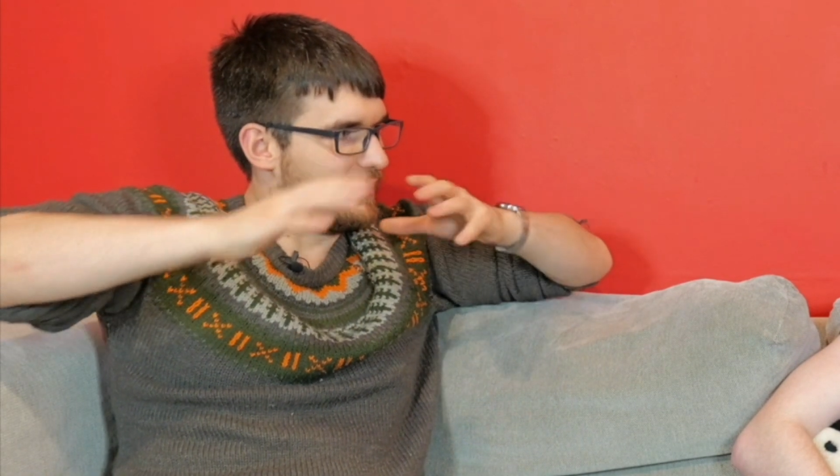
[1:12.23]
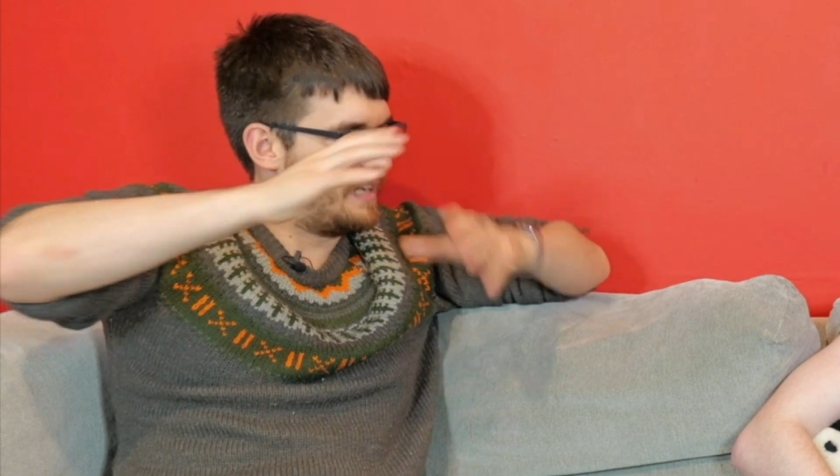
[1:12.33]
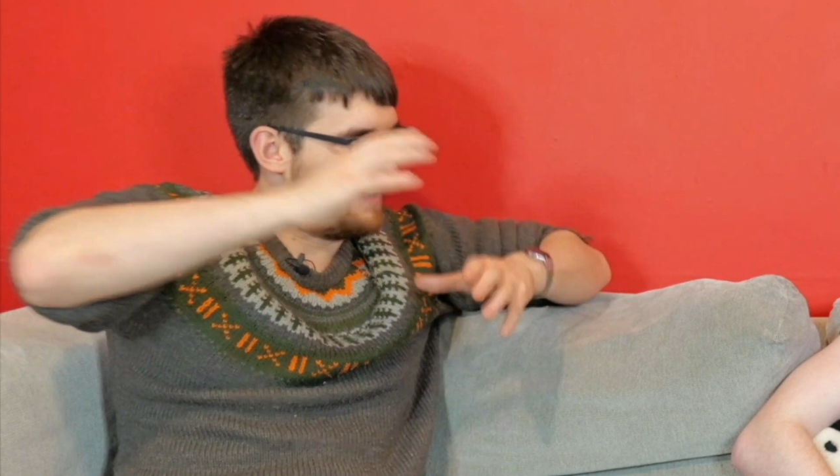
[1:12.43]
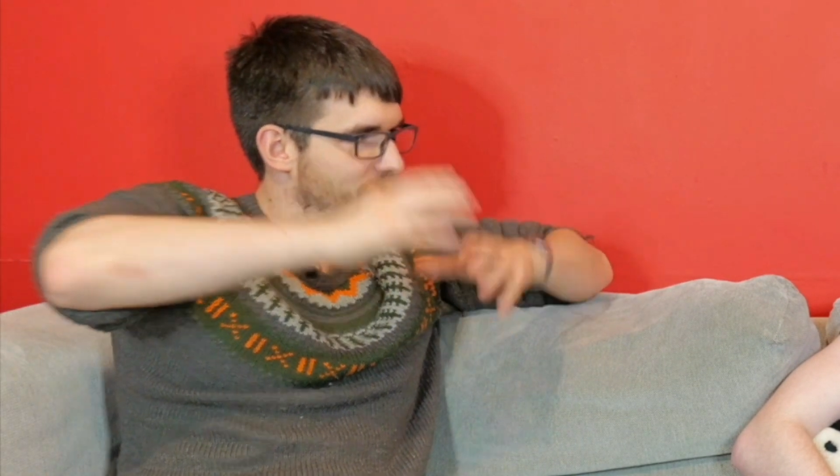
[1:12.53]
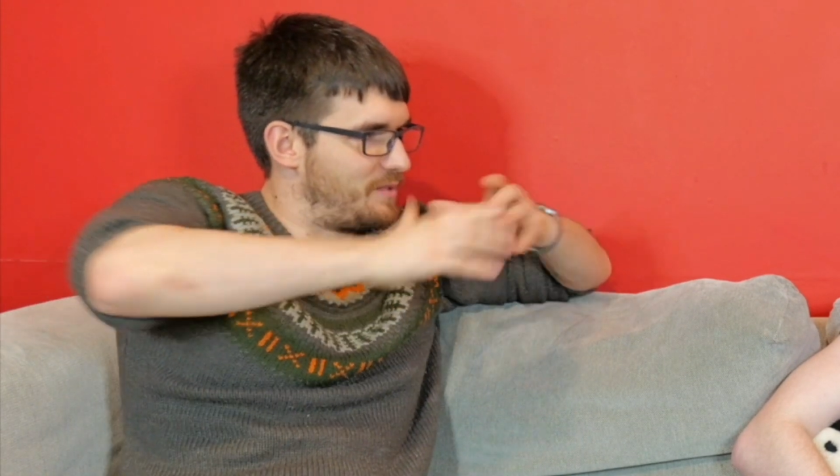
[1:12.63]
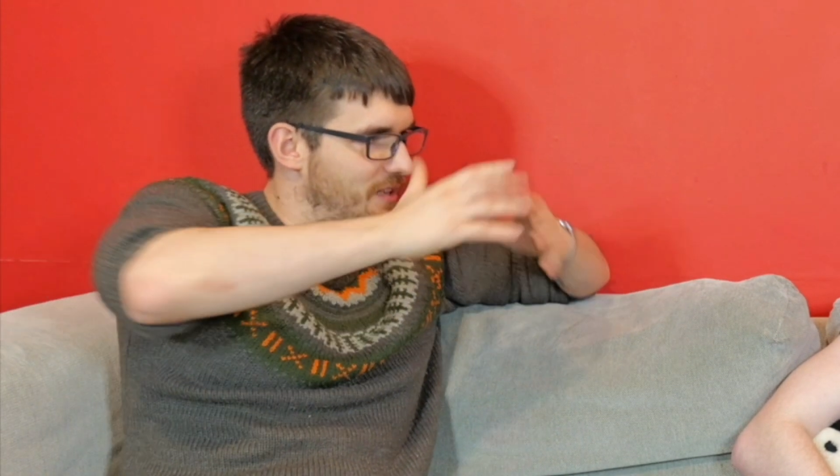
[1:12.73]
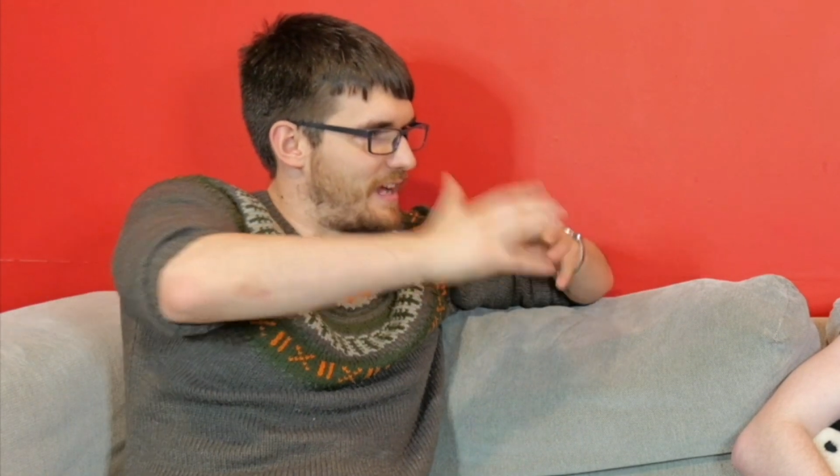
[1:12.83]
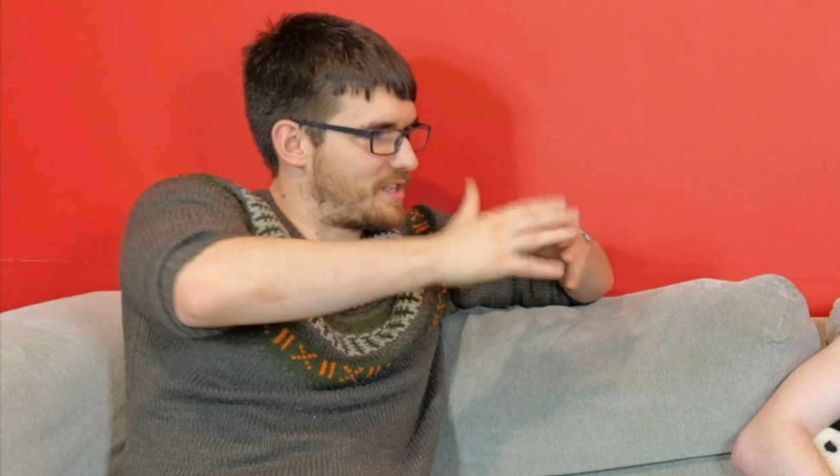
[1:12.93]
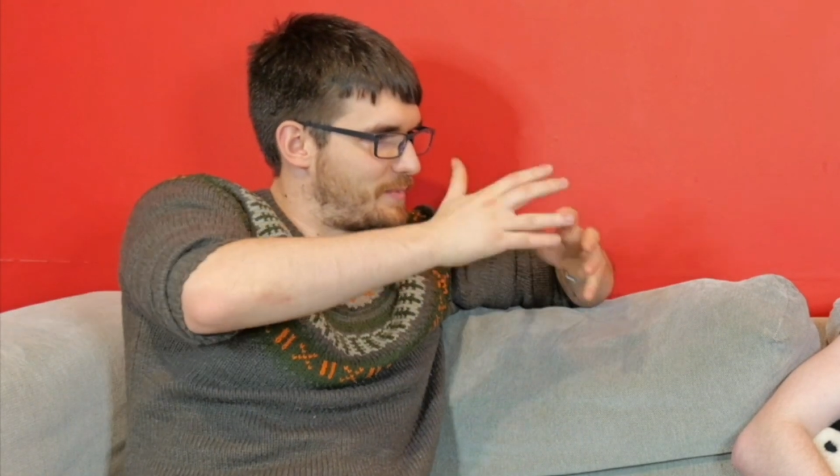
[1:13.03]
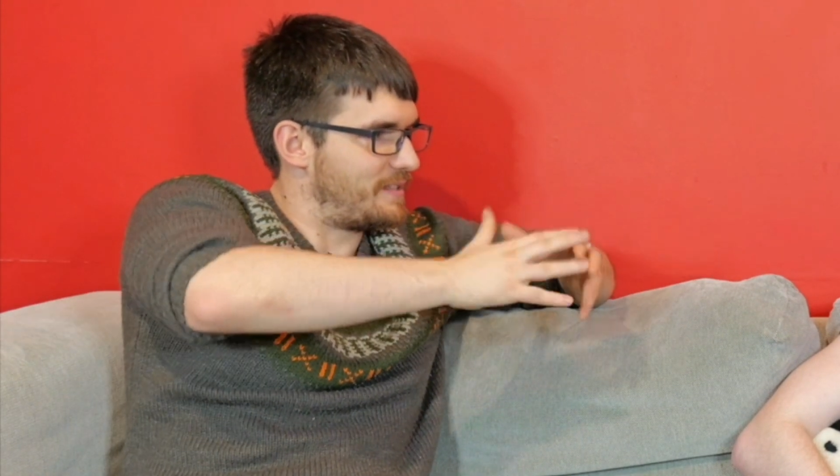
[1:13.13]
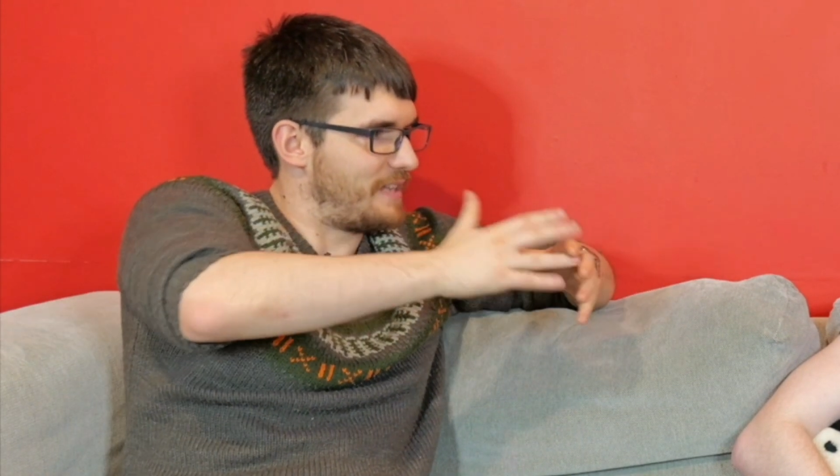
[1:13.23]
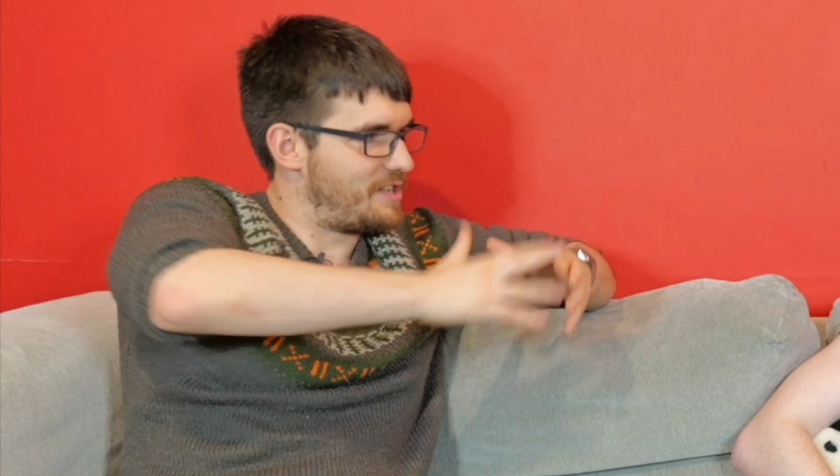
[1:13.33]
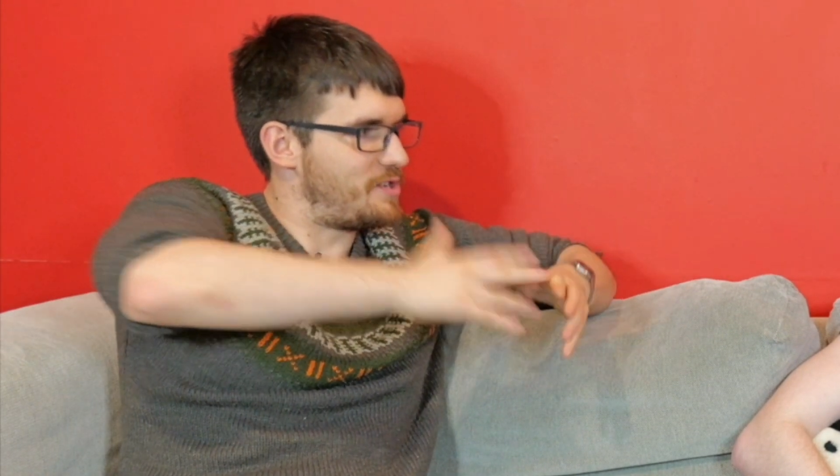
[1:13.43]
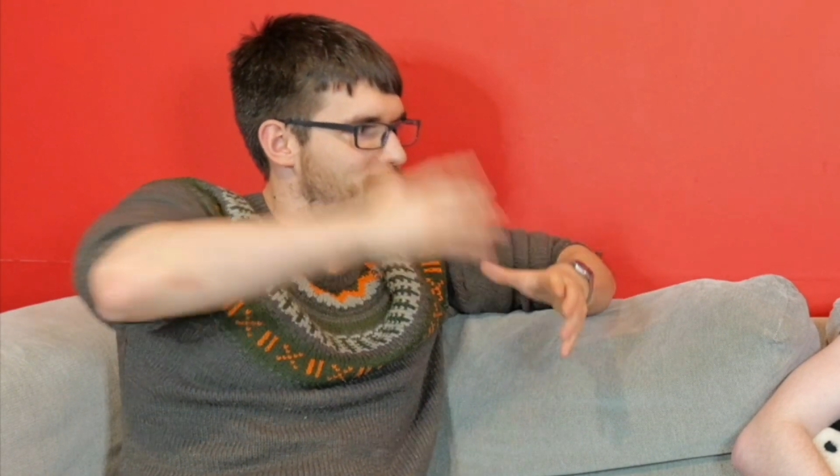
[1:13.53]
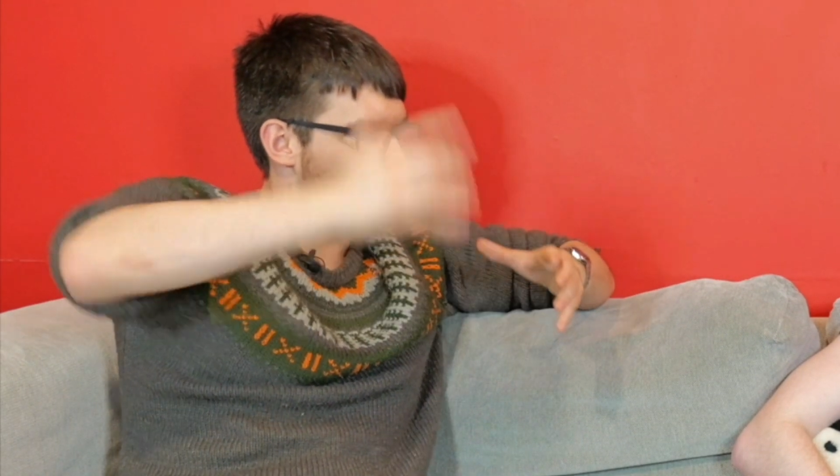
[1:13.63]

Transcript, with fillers: to live up to the expectations